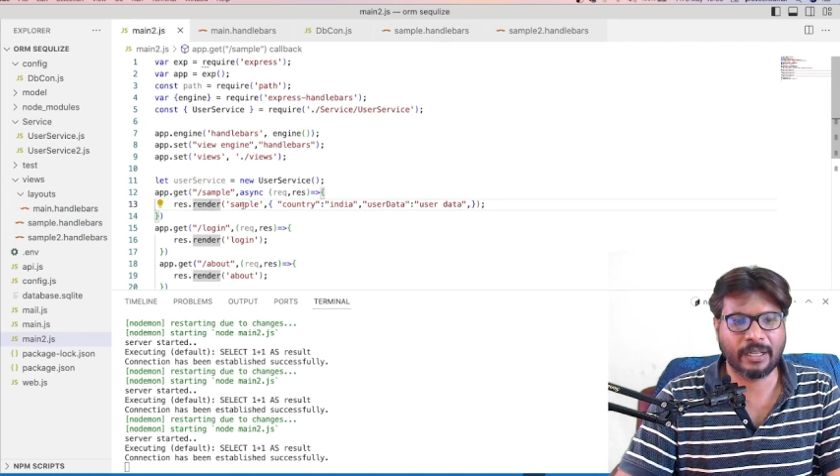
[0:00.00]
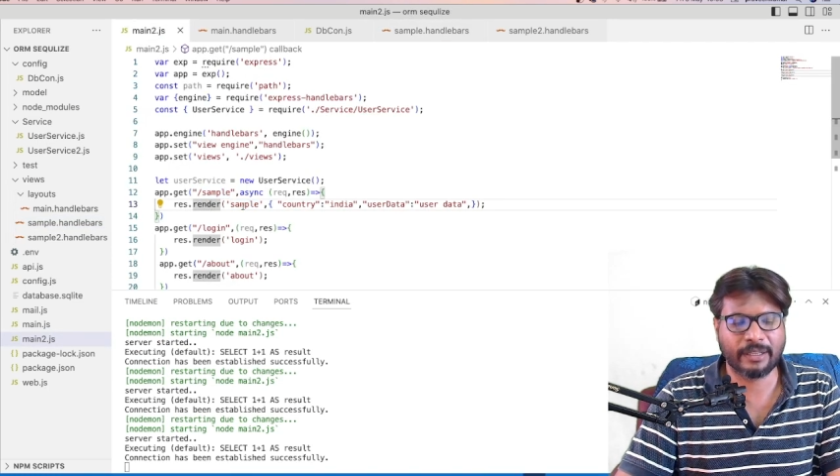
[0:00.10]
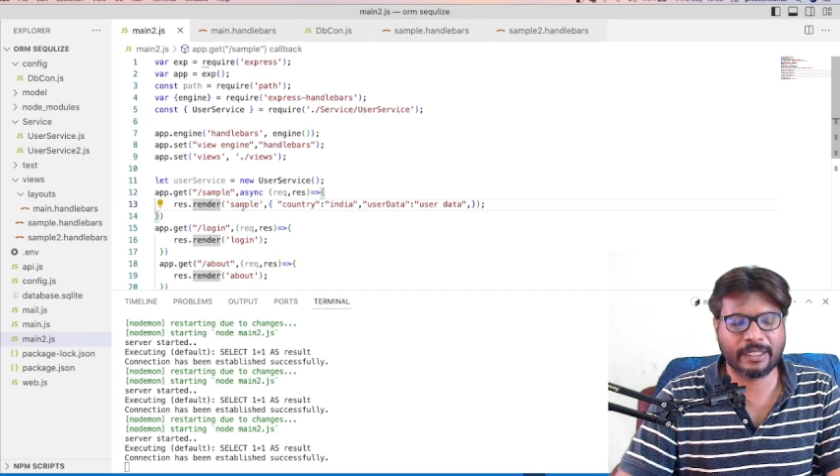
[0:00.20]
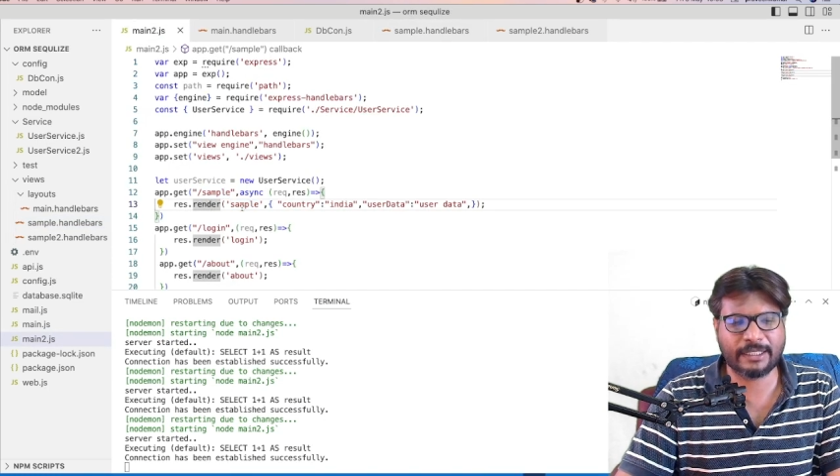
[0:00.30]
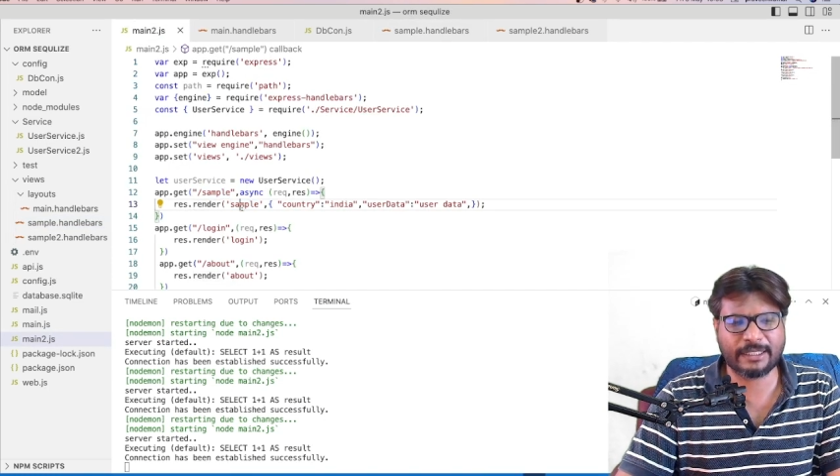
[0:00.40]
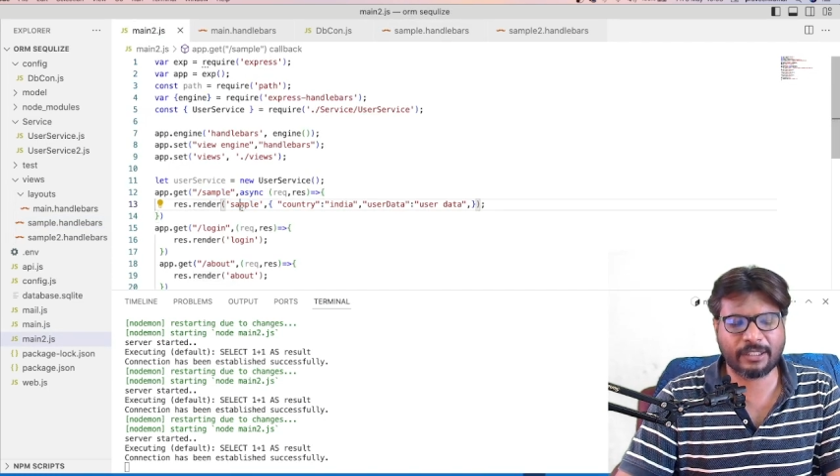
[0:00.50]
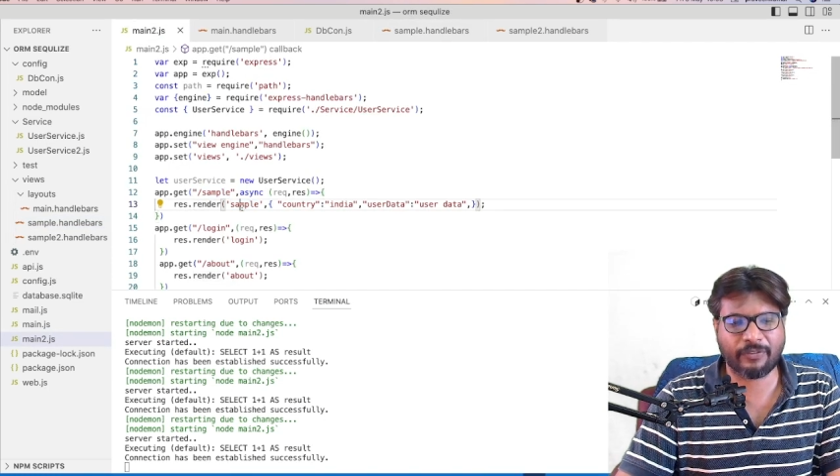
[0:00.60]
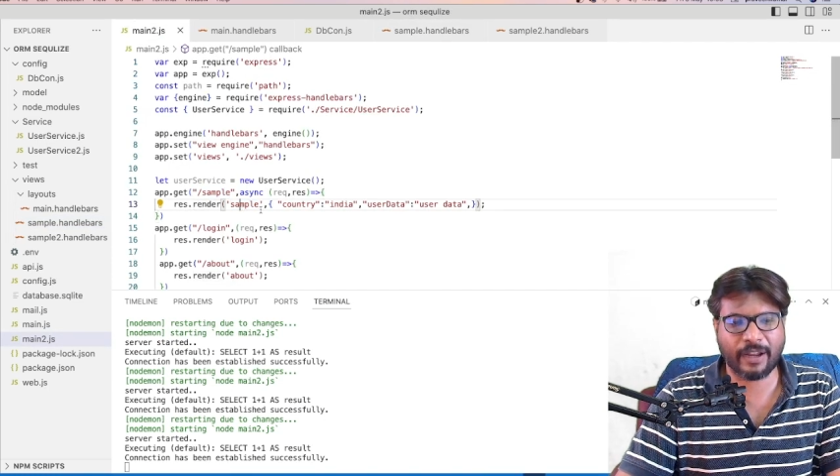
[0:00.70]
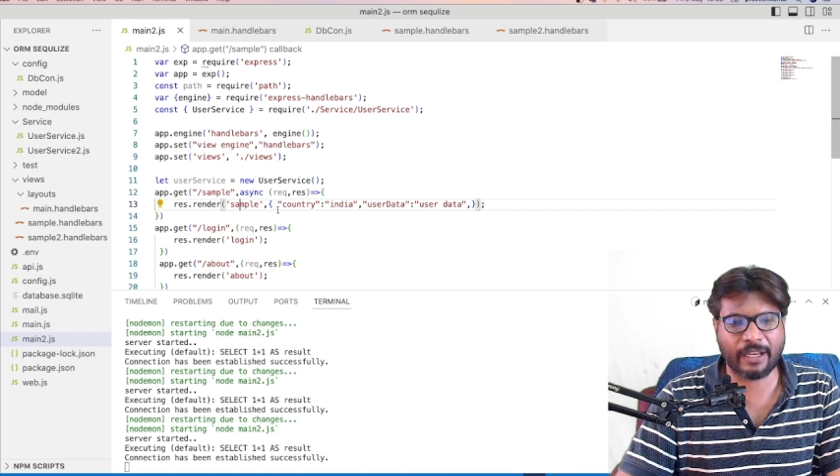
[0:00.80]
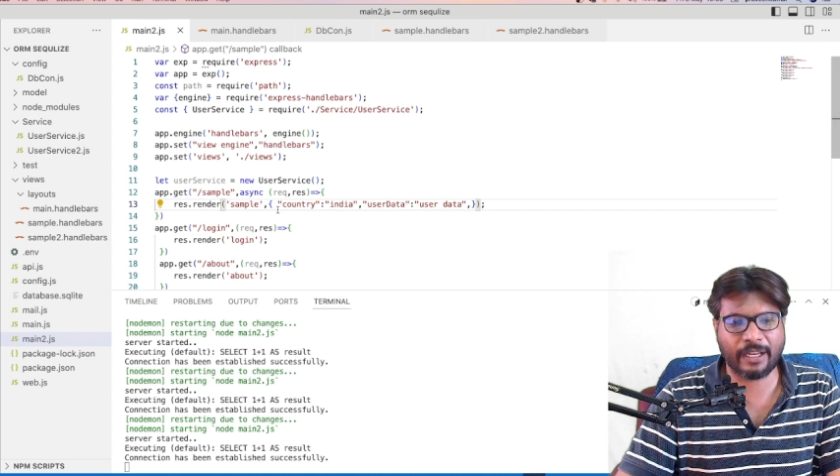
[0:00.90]
This is the
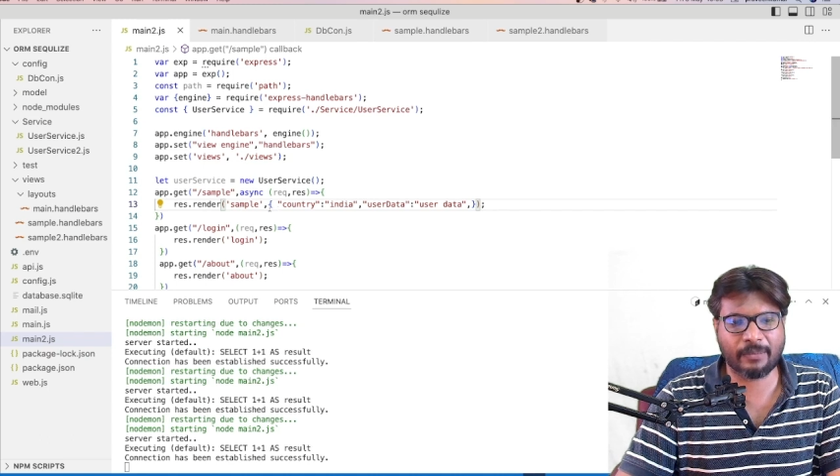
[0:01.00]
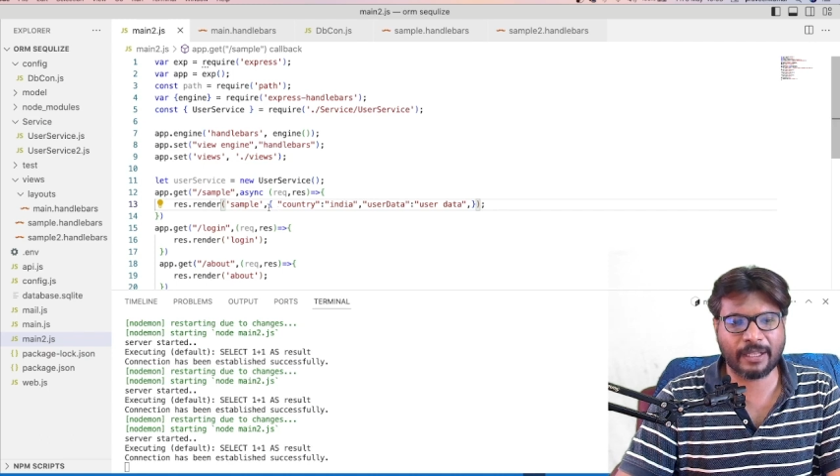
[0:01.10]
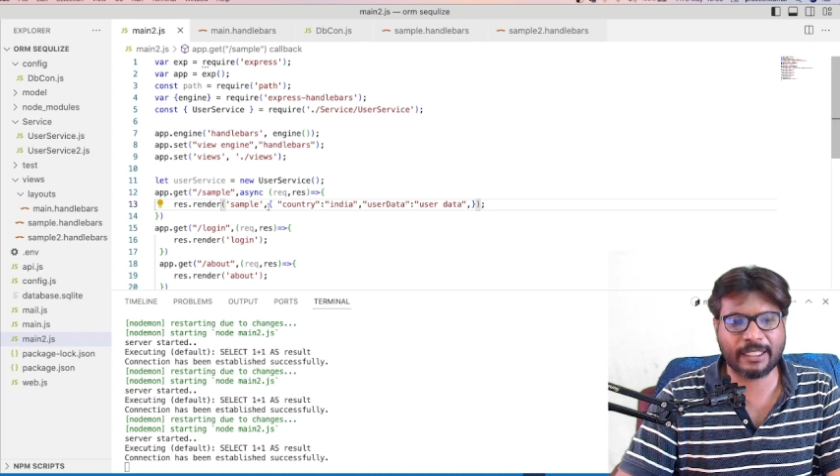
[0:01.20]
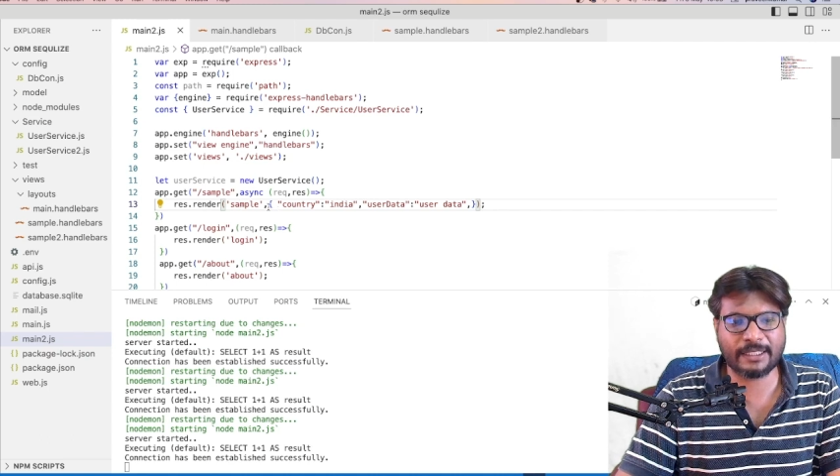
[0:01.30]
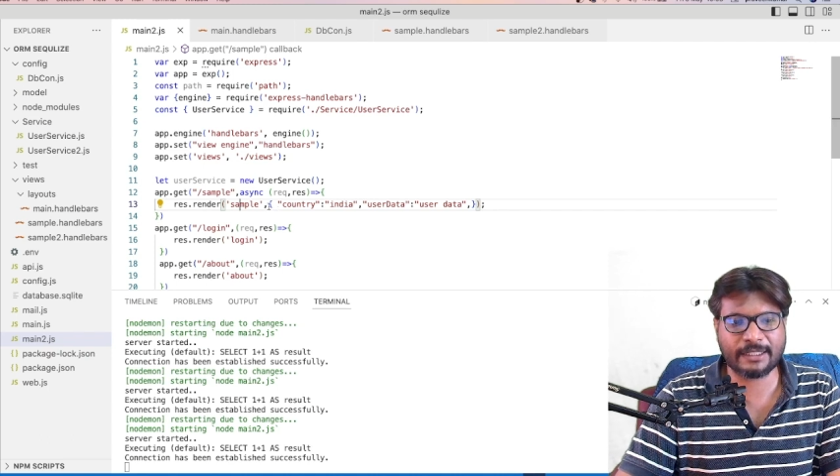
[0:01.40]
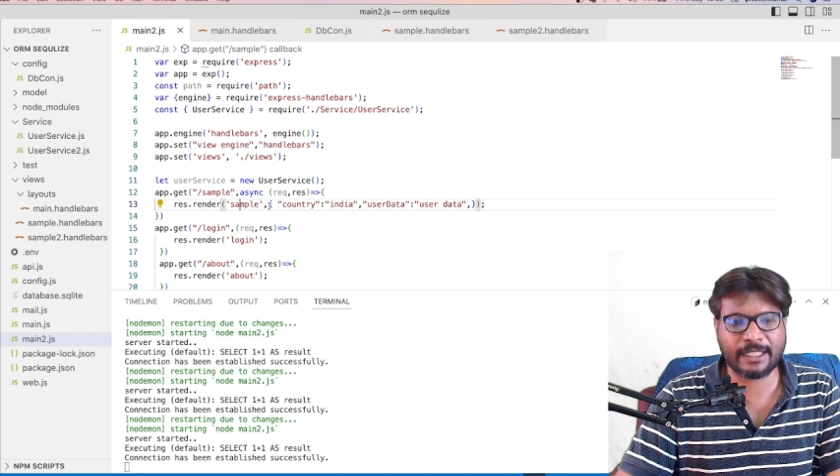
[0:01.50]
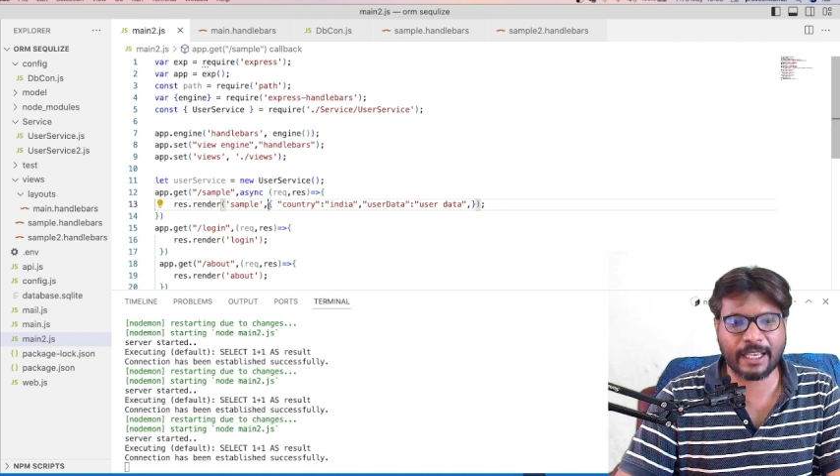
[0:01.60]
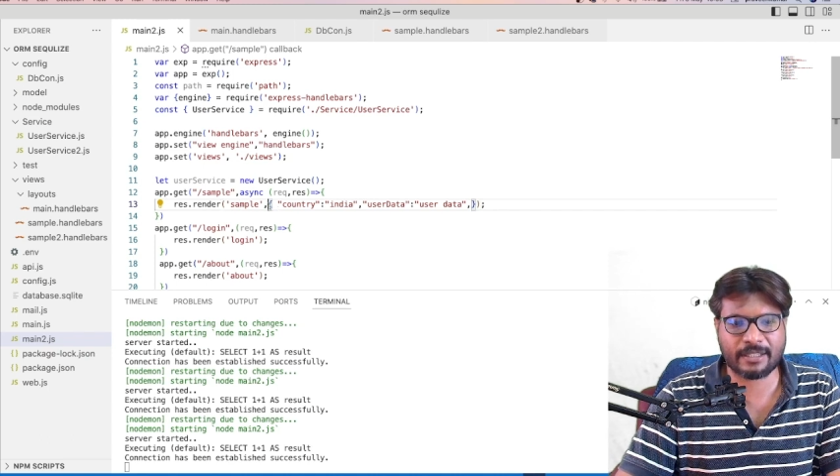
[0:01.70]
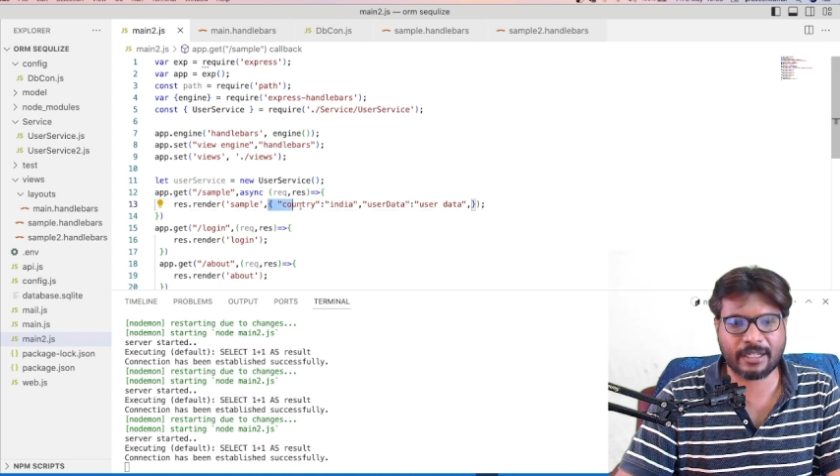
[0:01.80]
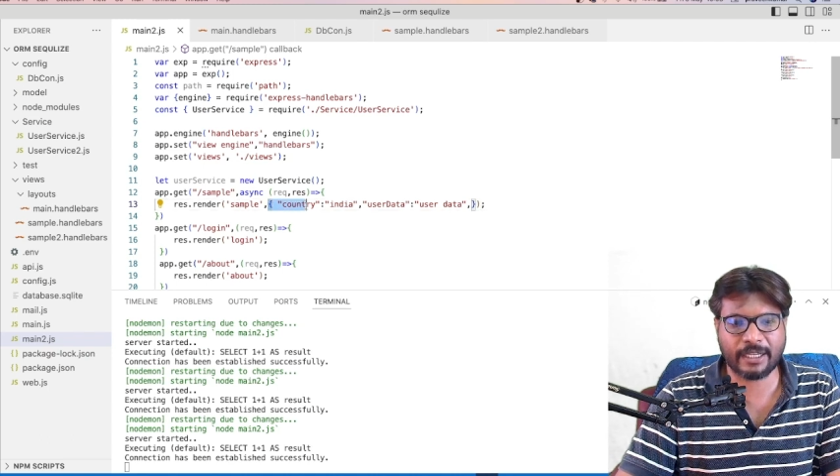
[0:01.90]
file name and this is the
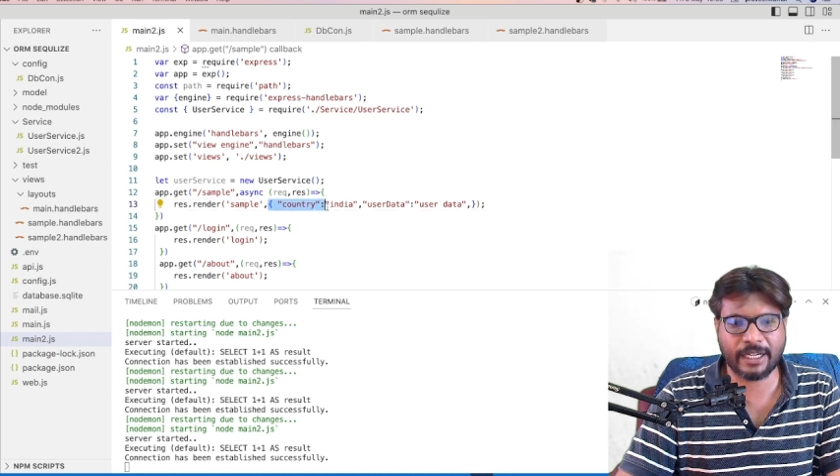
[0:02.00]
extra